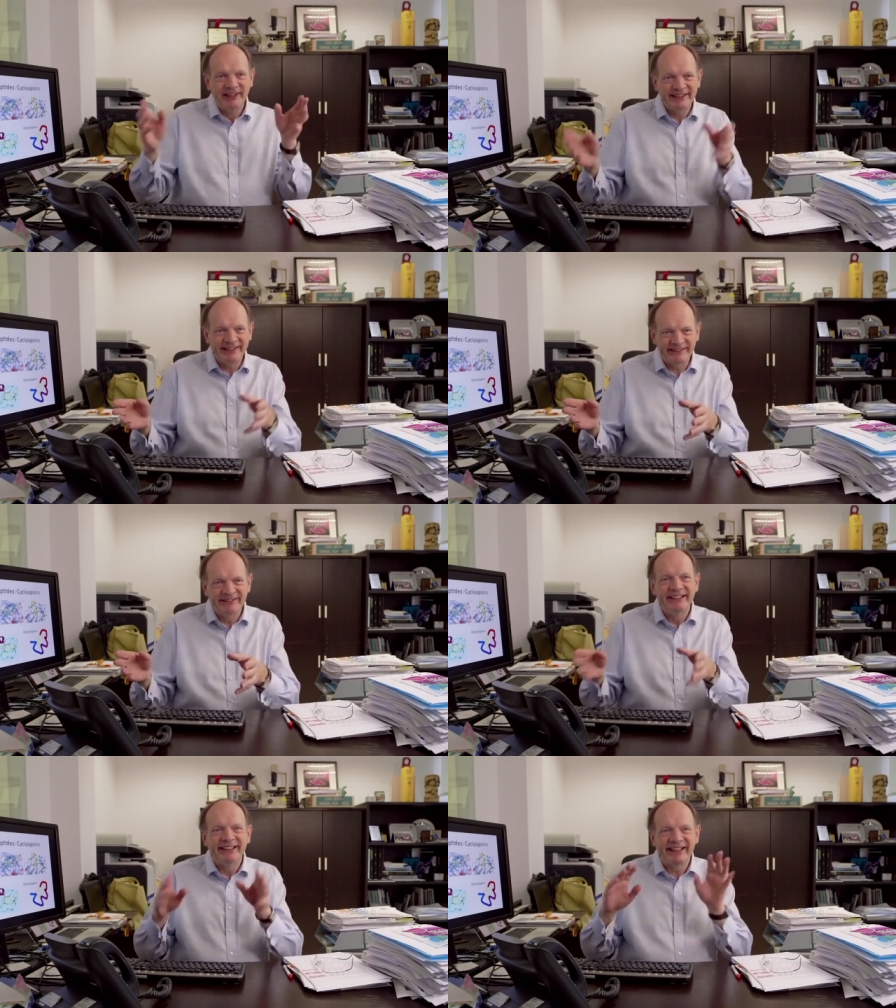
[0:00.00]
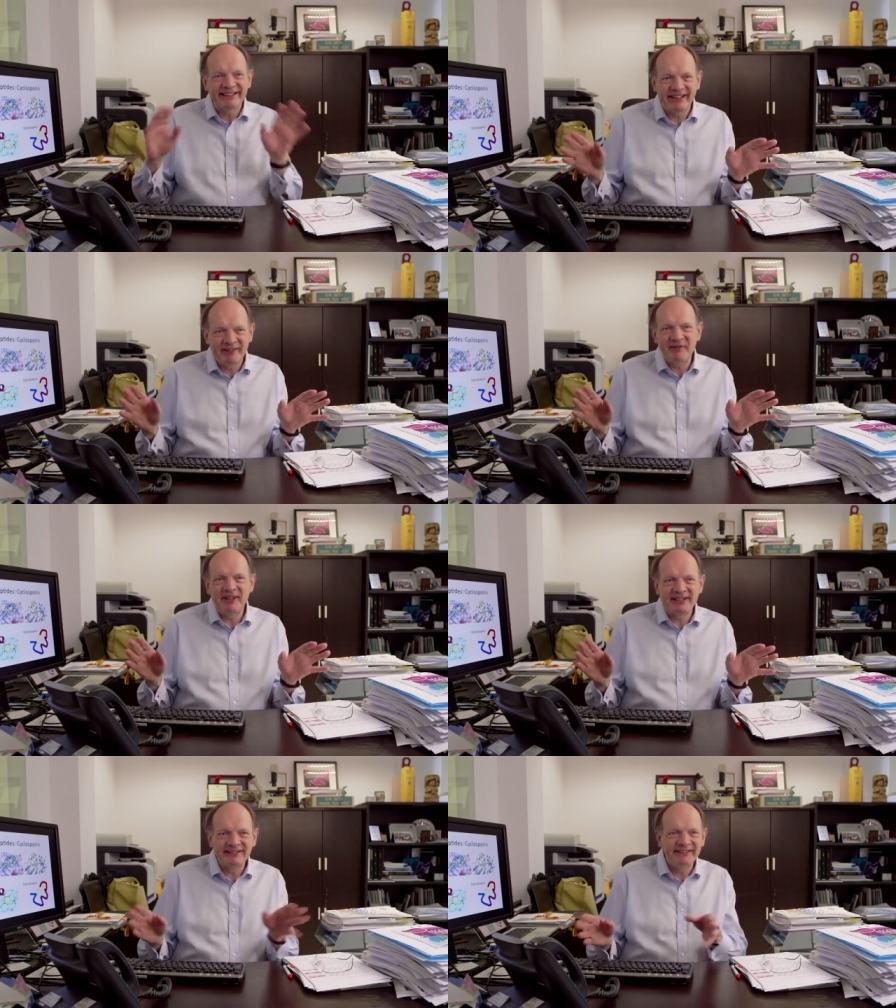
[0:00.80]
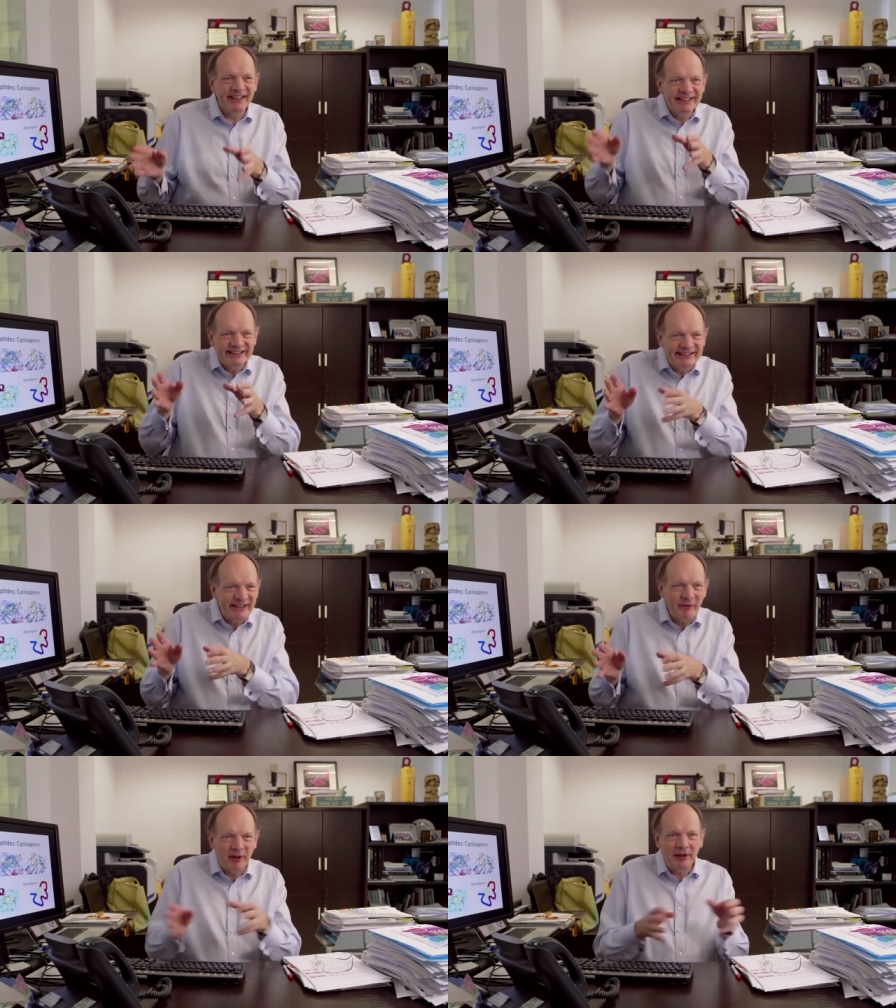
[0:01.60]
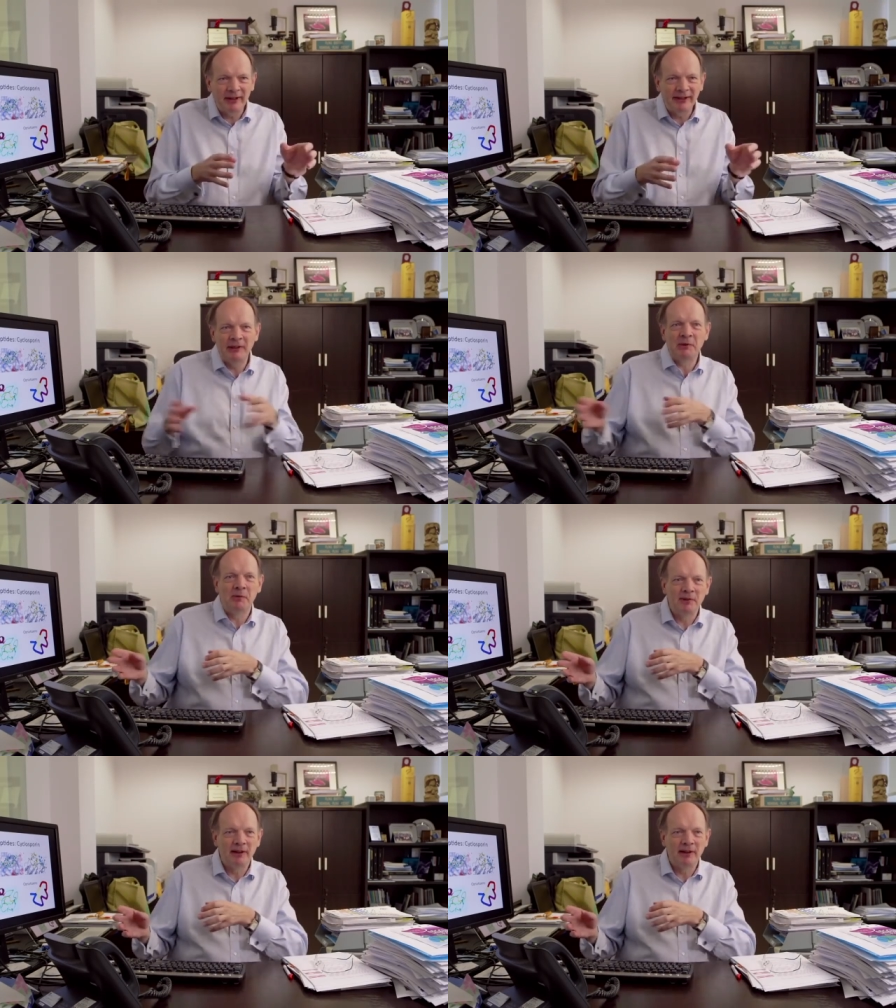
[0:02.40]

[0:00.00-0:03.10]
you know, that's how it works. And instead of thinking, oh,